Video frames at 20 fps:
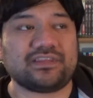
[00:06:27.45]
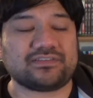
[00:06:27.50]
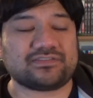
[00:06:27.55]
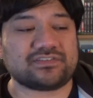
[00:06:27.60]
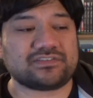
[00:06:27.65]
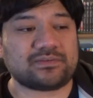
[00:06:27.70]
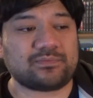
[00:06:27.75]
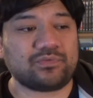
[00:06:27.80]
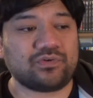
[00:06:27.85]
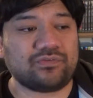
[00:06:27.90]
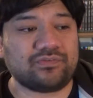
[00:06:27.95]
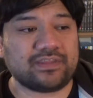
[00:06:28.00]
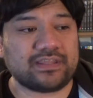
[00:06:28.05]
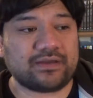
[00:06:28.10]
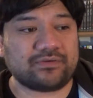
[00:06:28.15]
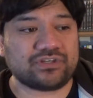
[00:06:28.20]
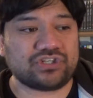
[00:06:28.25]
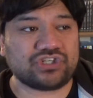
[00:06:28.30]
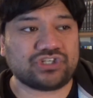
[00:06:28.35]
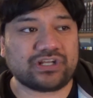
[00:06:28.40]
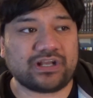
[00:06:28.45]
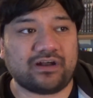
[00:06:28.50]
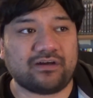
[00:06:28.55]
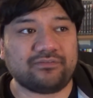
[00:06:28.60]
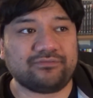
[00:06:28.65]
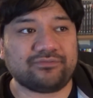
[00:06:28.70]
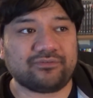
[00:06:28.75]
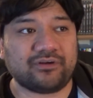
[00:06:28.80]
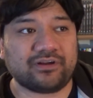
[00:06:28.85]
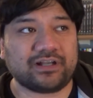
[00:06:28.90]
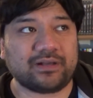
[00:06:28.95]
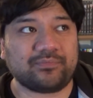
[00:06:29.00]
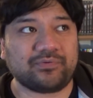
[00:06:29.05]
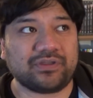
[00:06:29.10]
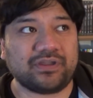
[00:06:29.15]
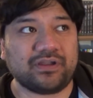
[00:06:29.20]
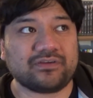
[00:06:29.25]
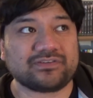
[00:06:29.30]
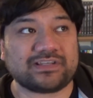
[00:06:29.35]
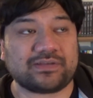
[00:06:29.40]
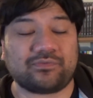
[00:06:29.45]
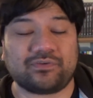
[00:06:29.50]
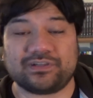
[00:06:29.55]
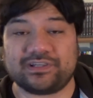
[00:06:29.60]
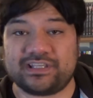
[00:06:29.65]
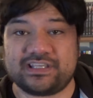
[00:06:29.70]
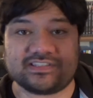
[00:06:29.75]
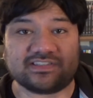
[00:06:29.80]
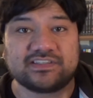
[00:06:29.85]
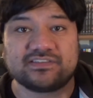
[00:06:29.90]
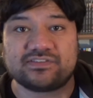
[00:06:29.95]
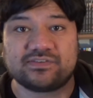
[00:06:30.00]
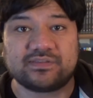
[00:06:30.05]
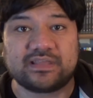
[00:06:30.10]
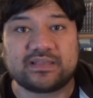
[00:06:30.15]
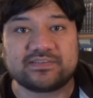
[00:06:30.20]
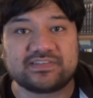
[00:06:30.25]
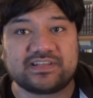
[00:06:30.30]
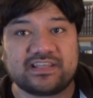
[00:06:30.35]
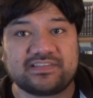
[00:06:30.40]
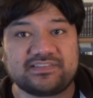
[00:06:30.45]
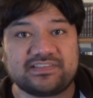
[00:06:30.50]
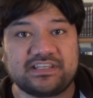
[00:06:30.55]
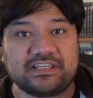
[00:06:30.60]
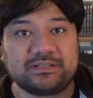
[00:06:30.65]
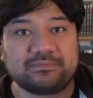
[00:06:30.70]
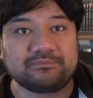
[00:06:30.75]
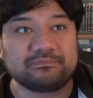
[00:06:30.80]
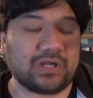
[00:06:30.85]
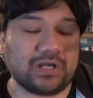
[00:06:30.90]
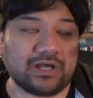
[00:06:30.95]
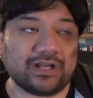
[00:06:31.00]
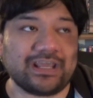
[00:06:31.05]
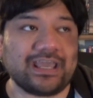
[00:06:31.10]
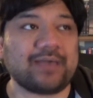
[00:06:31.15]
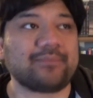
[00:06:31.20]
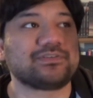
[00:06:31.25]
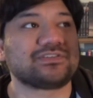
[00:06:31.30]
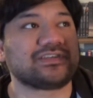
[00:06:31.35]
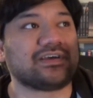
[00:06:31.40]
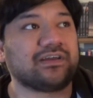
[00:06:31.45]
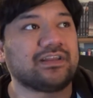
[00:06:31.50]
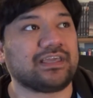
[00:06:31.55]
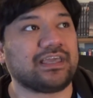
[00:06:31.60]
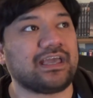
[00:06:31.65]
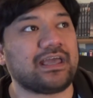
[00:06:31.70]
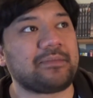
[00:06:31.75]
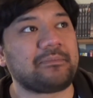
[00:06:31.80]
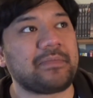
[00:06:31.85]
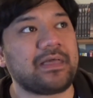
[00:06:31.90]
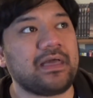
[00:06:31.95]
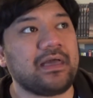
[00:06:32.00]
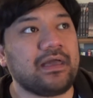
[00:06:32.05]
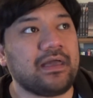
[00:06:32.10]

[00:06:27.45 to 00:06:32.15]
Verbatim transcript: This is a movie that was shelved for a couple years and released in two thousand eighteen on Amazon again.